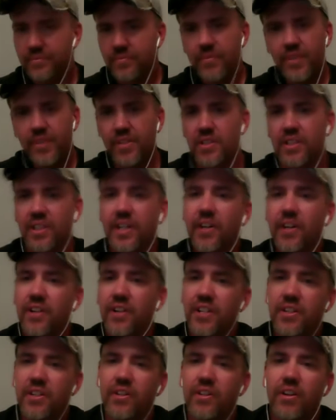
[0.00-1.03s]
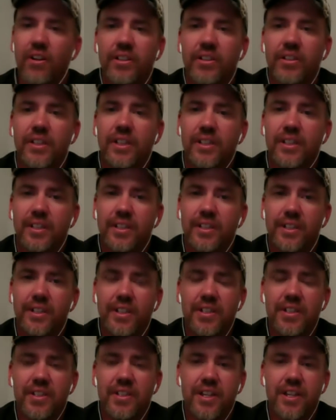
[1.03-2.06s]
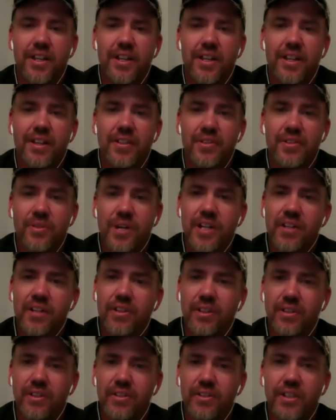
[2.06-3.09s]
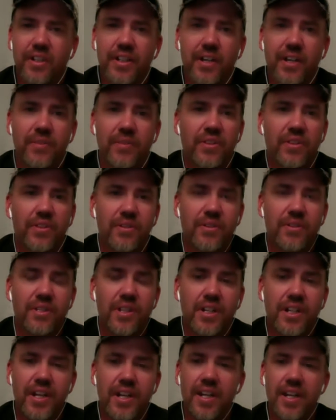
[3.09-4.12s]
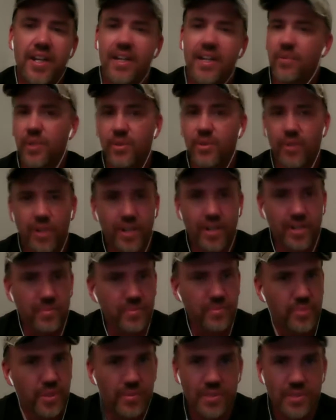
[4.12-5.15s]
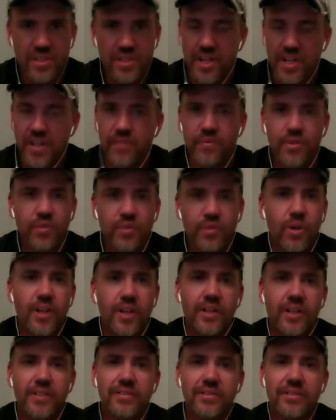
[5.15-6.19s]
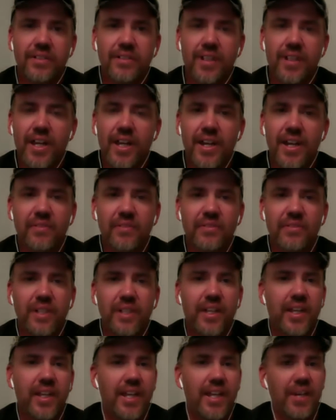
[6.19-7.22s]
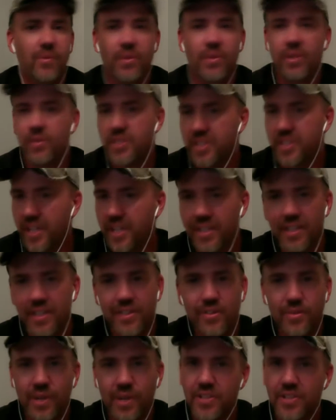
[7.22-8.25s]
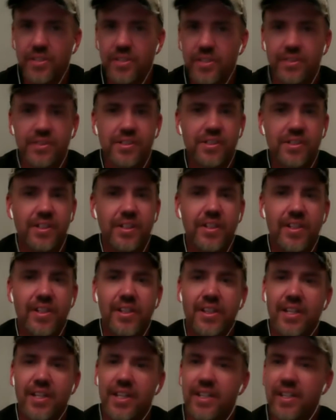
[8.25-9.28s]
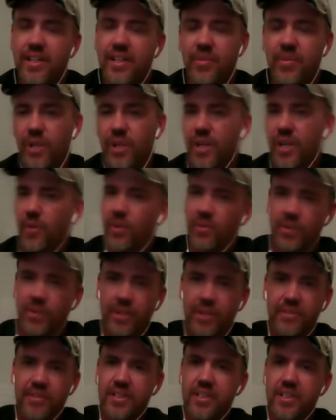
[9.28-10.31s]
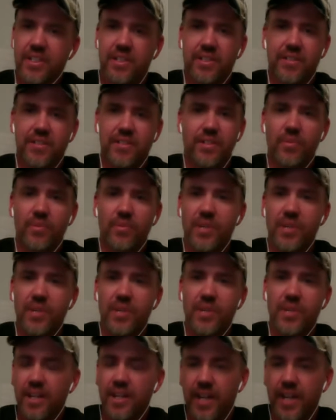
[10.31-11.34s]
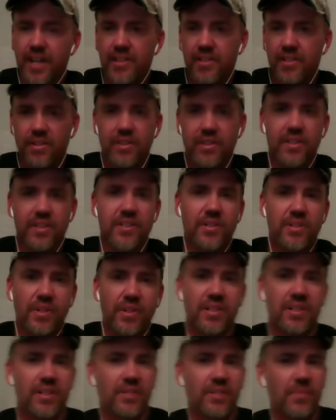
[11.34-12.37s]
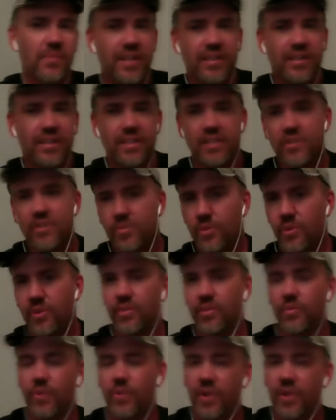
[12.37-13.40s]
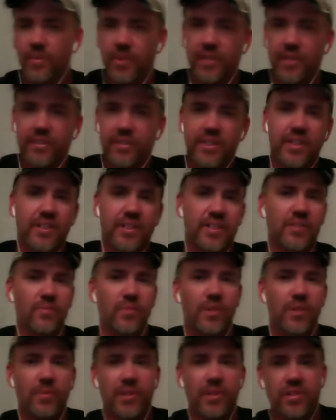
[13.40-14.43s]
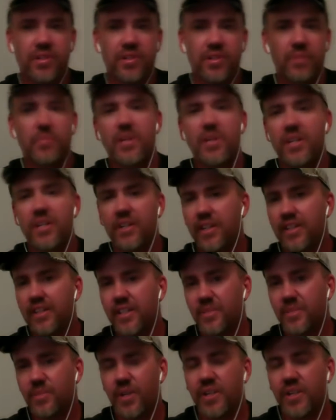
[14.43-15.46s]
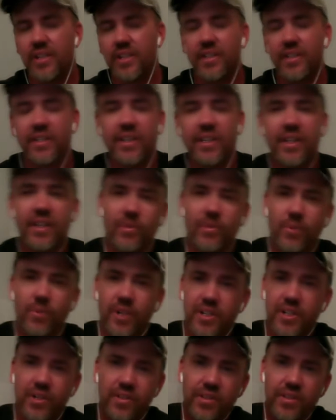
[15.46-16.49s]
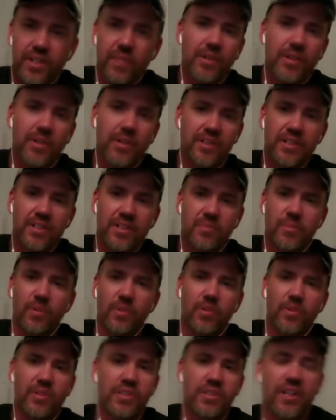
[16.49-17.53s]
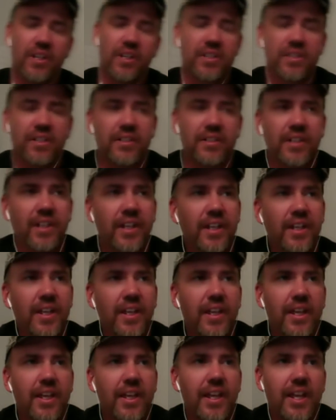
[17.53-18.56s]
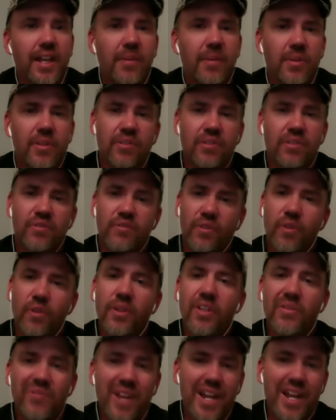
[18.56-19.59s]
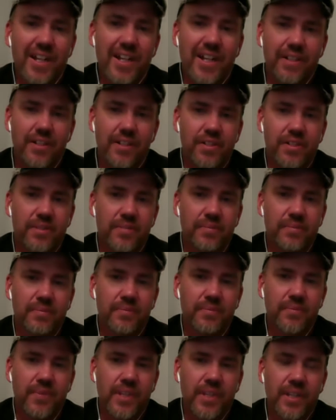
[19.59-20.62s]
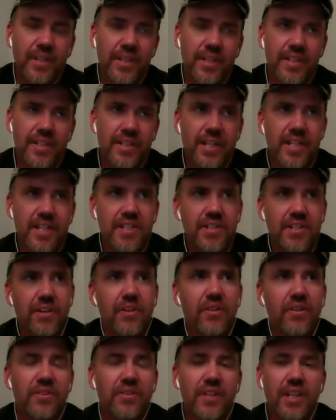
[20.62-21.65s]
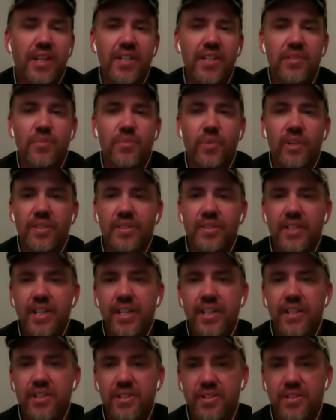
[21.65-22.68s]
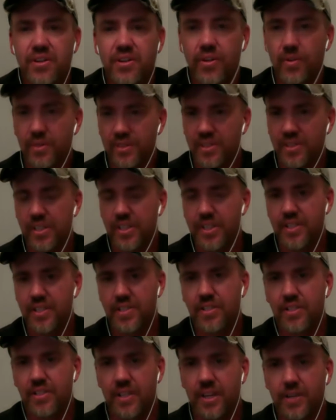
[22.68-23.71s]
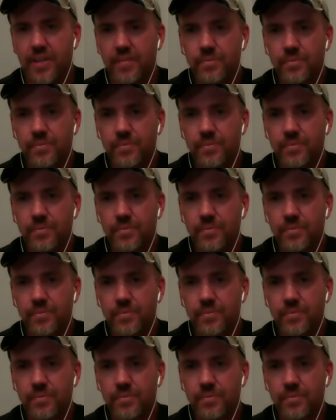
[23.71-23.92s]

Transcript: there's a clarity call. It's a training call done every Thursday night, and we were on pretty much every one live, and we're sending in questions. And like, well, what about this? We need an answer to this question to make this work. What about this? What about your opinion on this, Brenda? What do you think about this approach, Justin? And we took full advantage, because that's the other thing. It's one thing to start with a clean slate